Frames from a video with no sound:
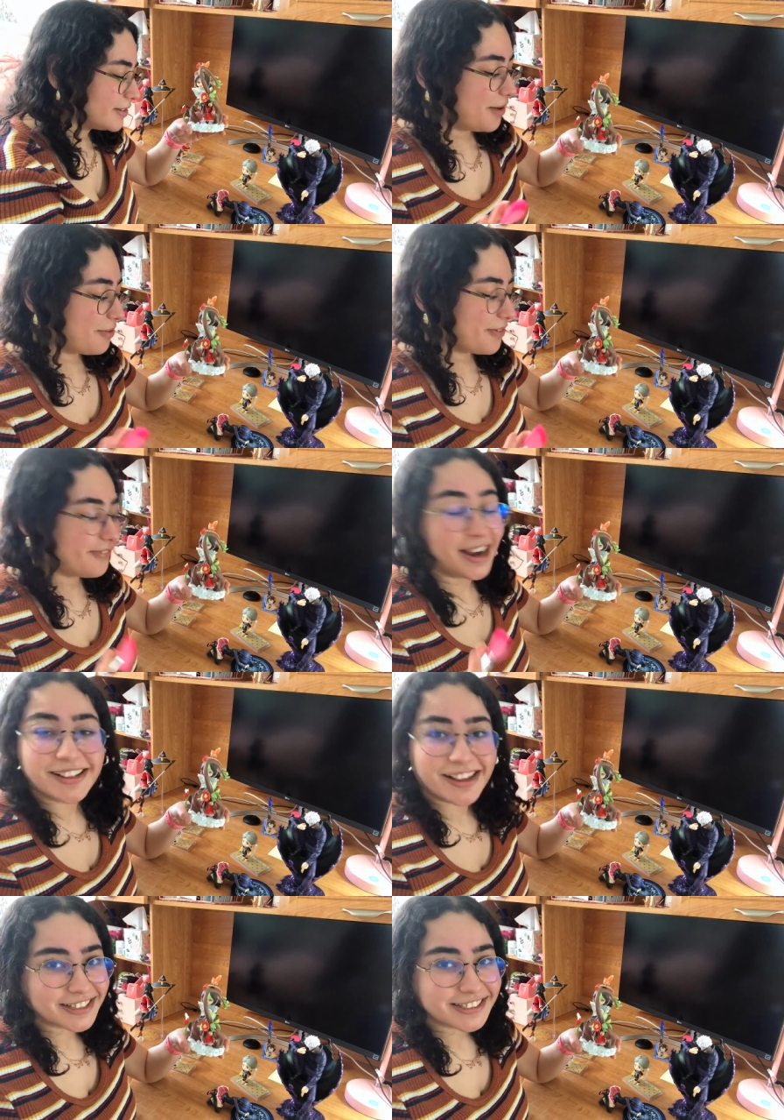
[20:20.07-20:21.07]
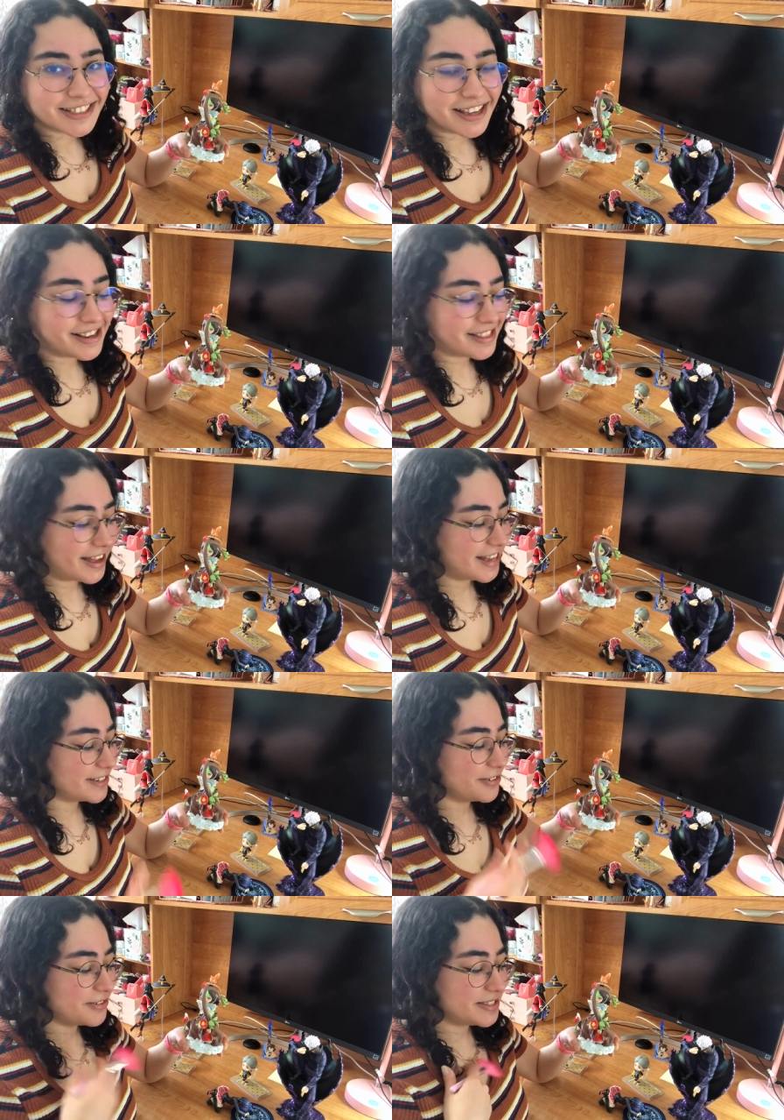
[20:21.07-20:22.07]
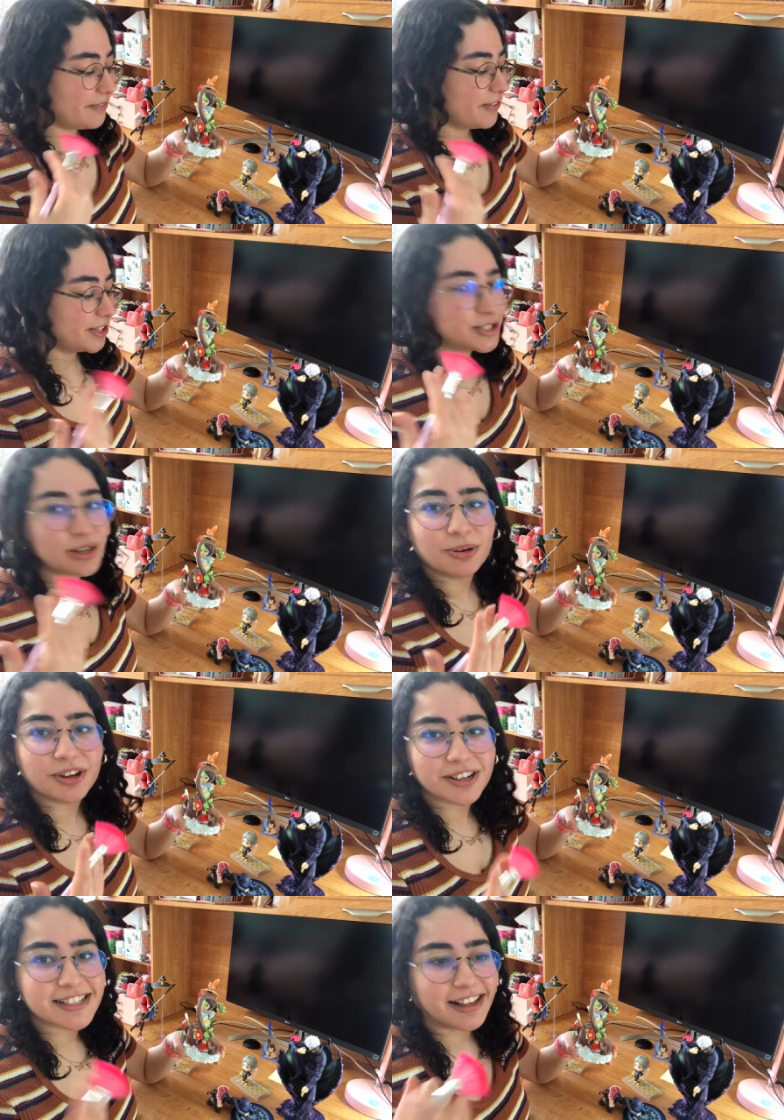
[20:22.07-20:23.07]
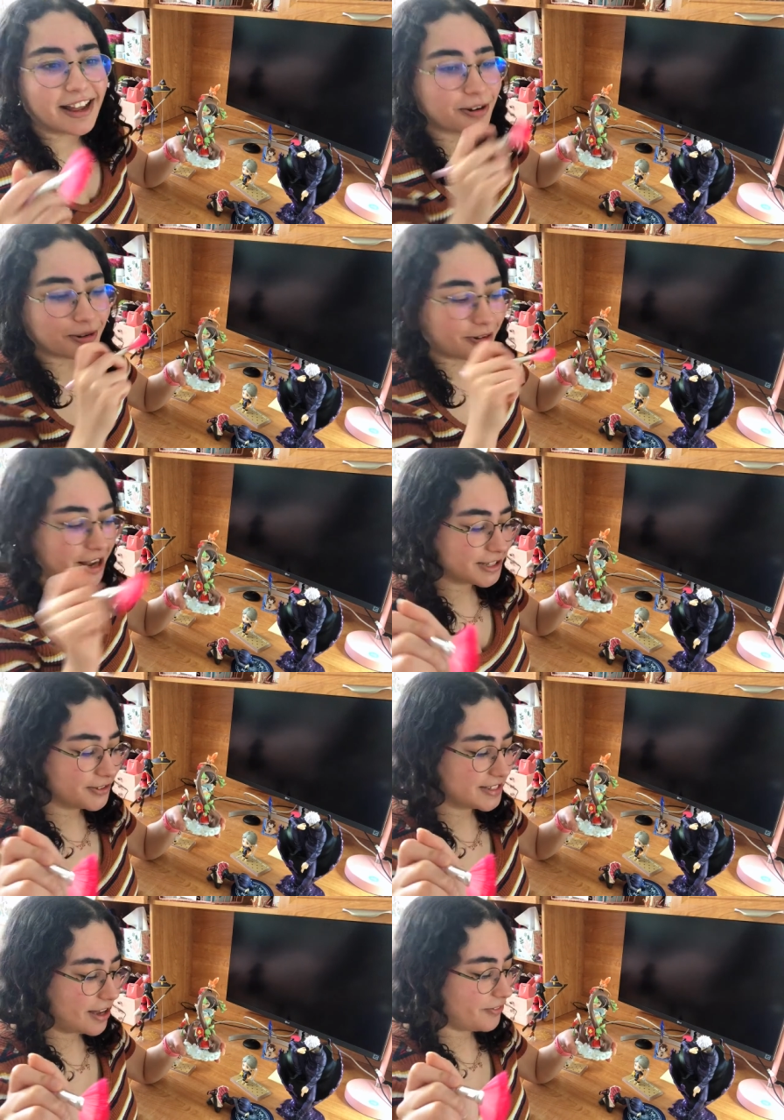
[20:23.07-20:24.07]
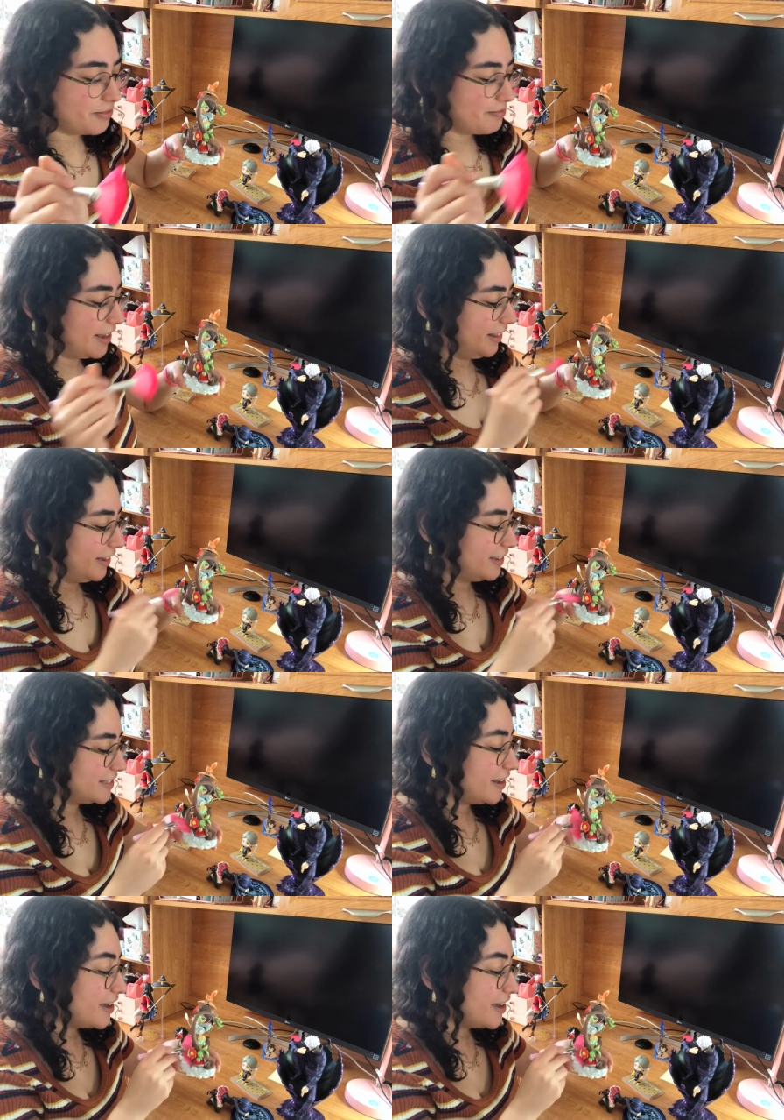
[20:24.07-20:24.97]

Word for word: and we're finally actually getting that, so it felt so good to like cross those off of my list.